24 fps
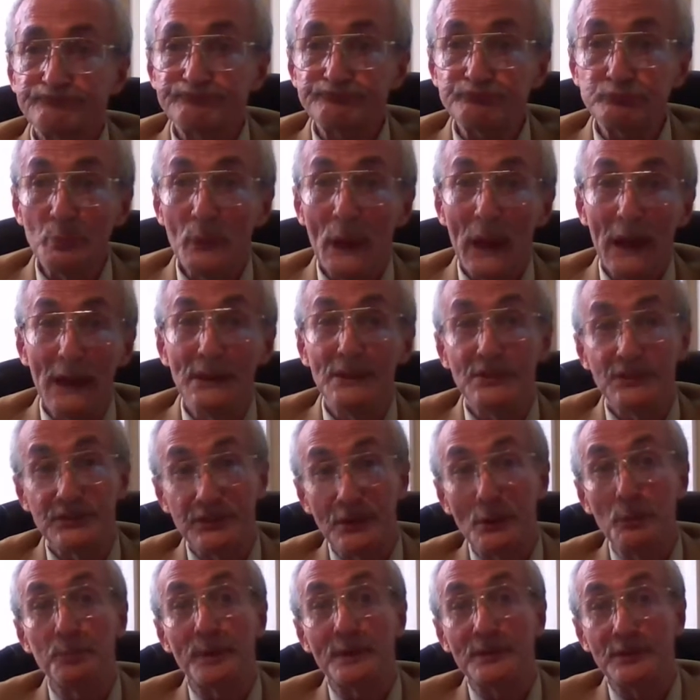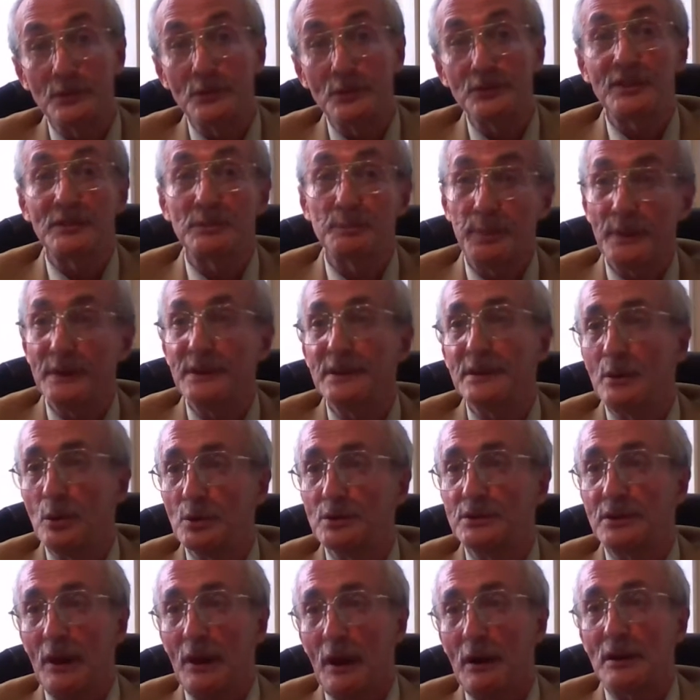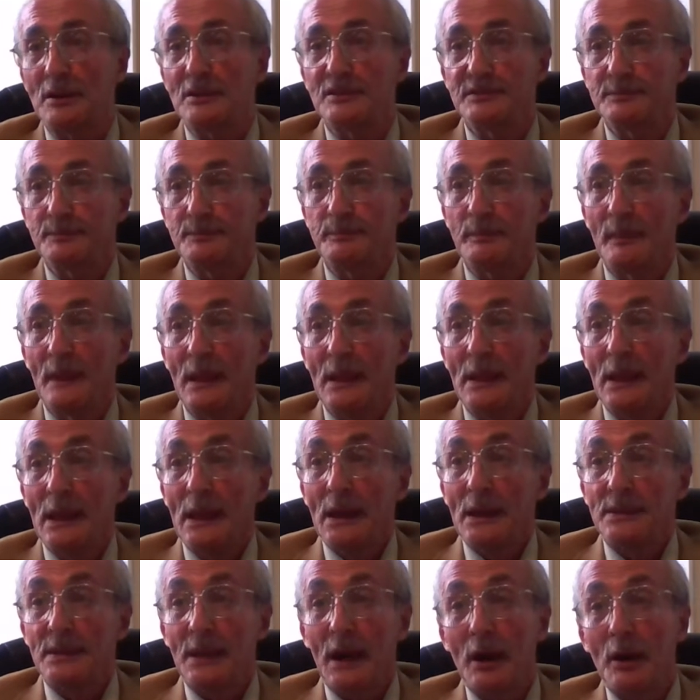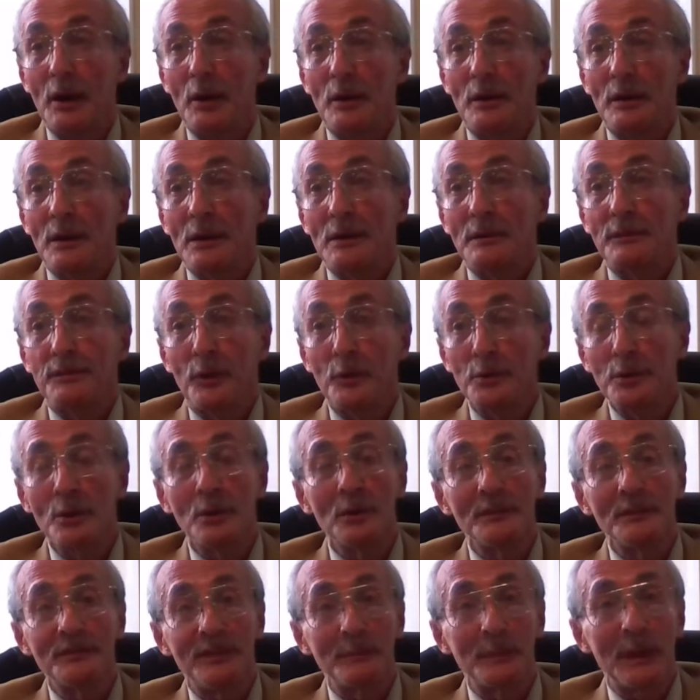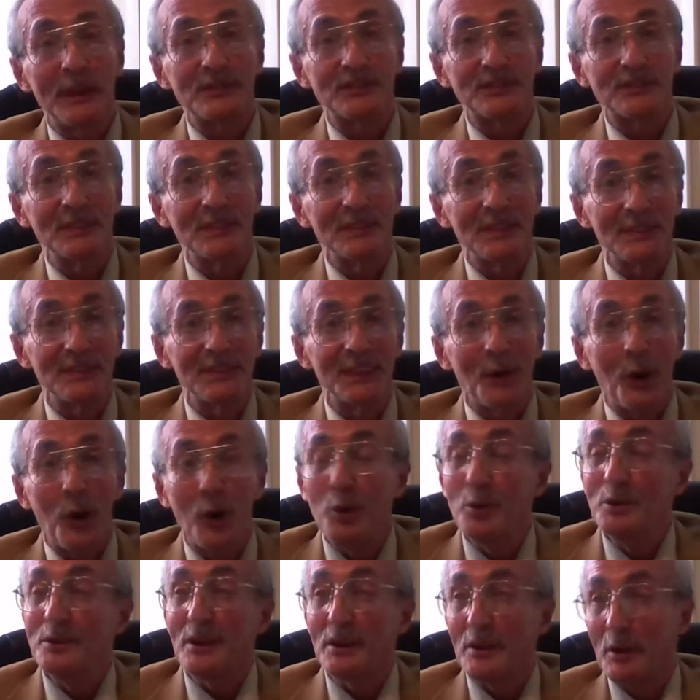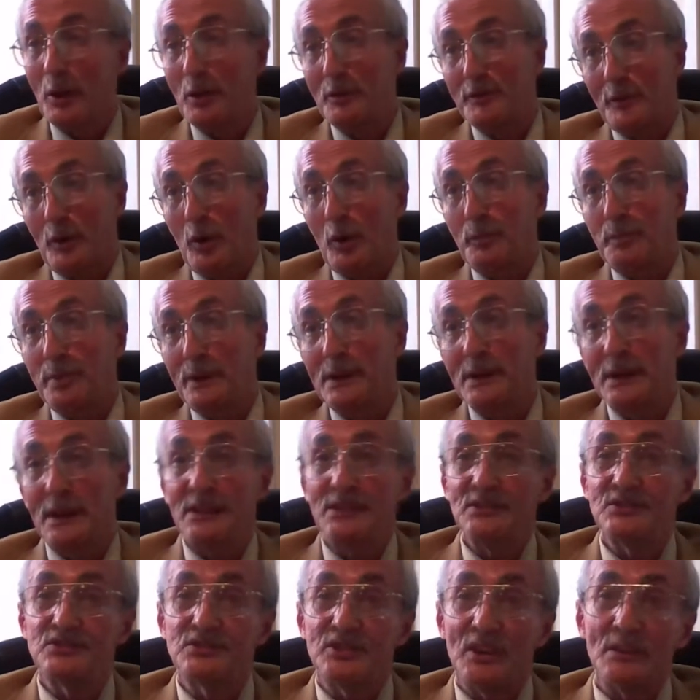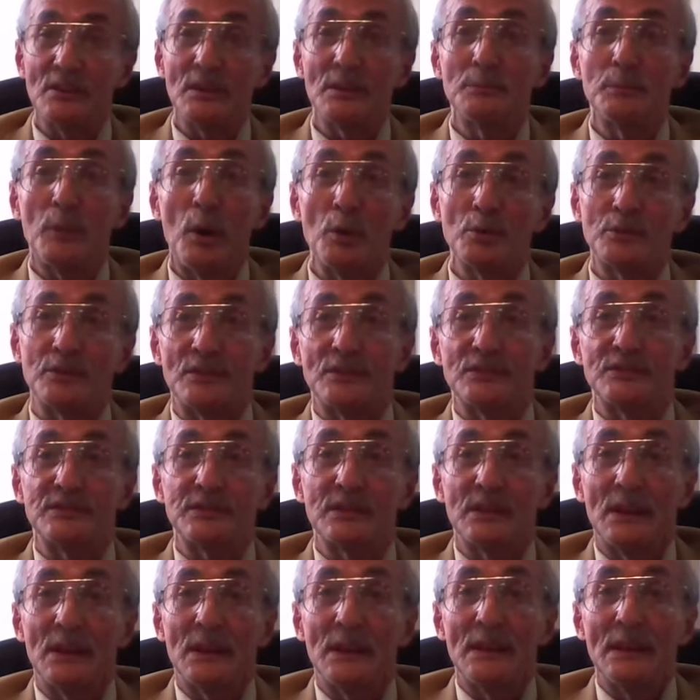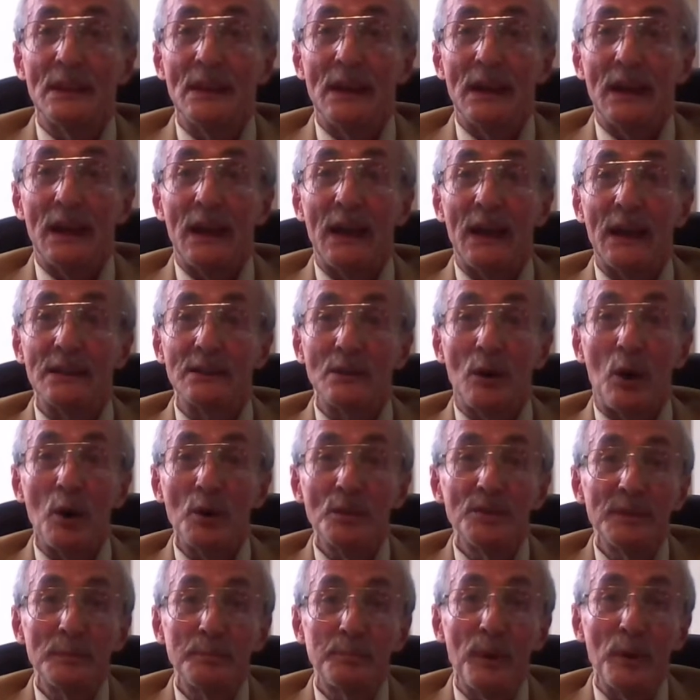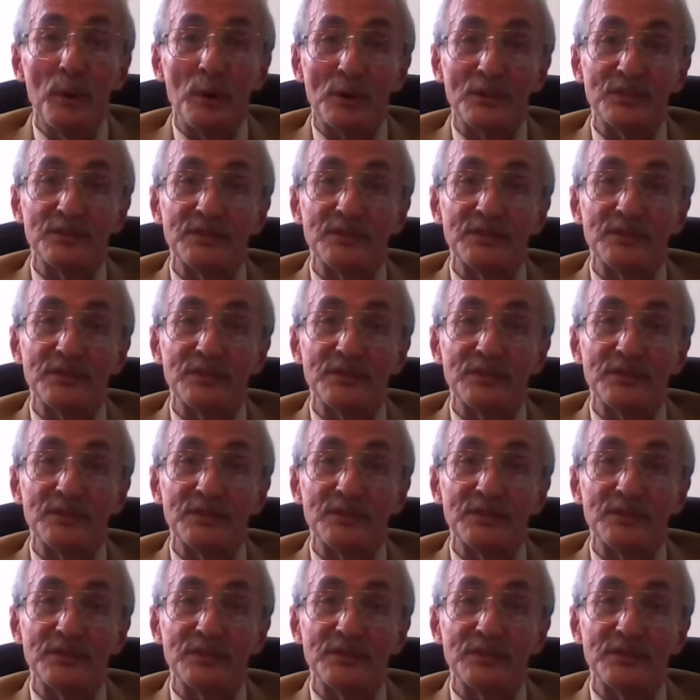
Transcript: and it still produces pretty good cars. Now, for your information, the owner of Opel is General Motors. And on the books,